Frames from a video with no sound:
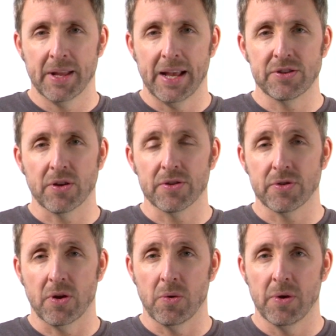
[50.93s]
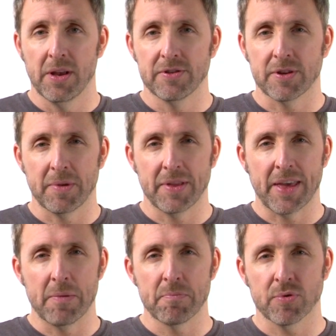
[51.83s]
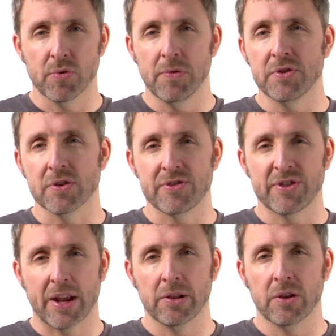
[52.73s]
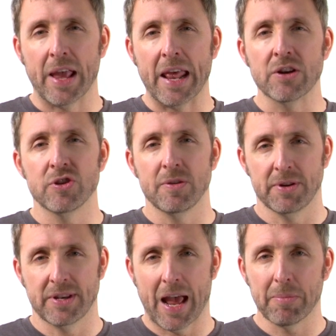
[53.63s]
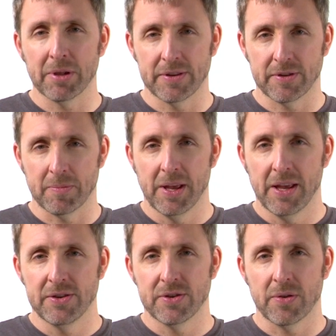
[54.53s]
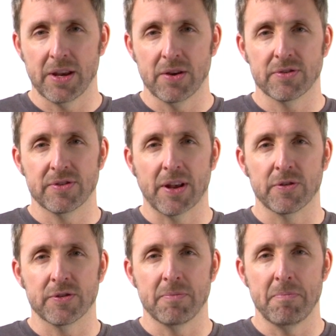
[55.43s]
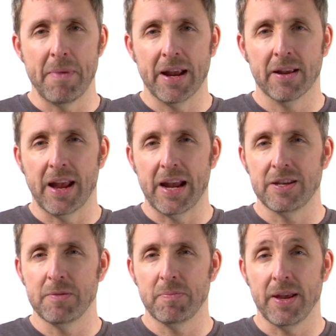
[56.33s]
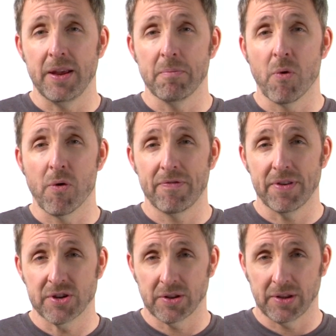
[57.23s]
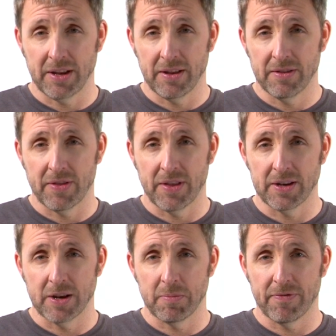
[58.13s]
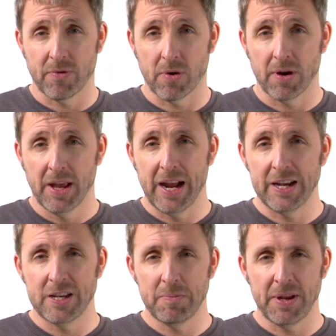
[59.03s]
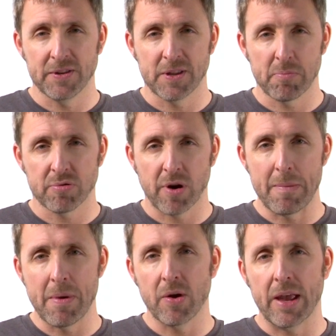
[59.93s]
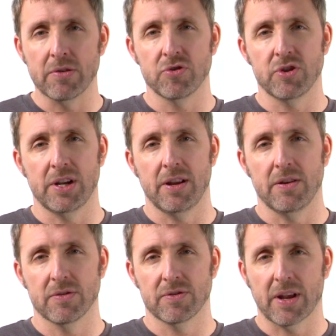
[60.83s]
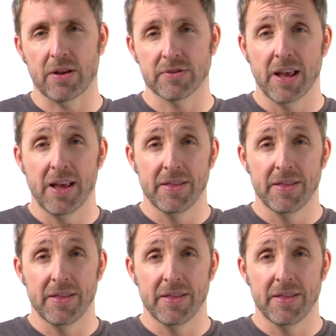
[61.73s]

It's also something that improves your cellular energy metabolism so that your cells make ATP more efficiently than they did before. ATP is the primary energy in your cells.